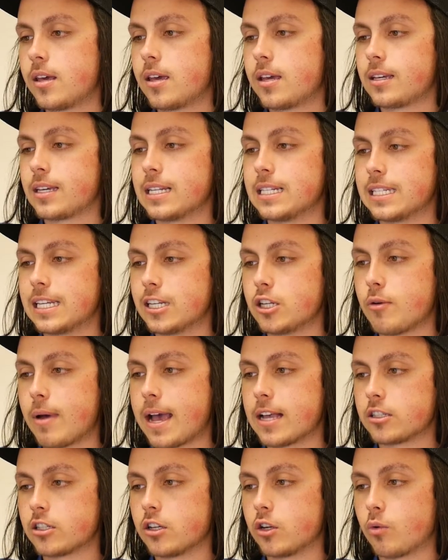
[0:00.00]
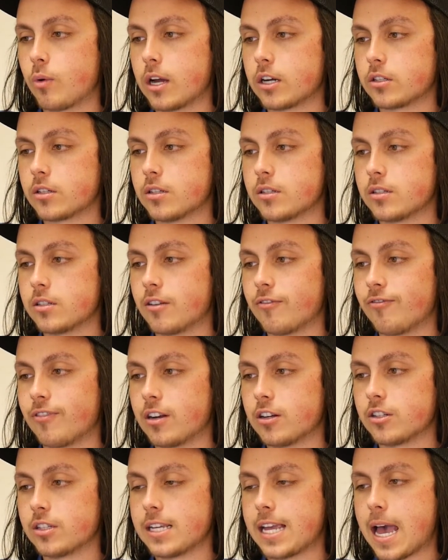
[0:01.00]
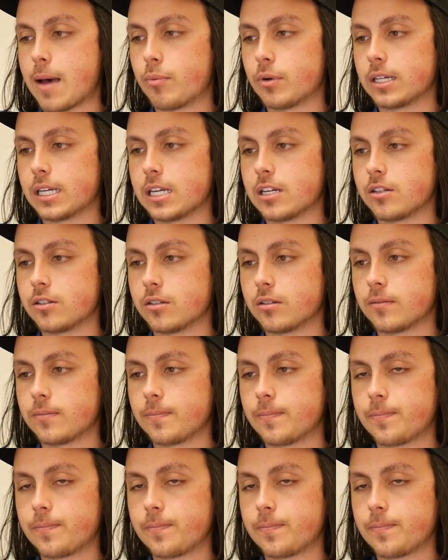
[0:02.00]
Continue asking questions to finish the application.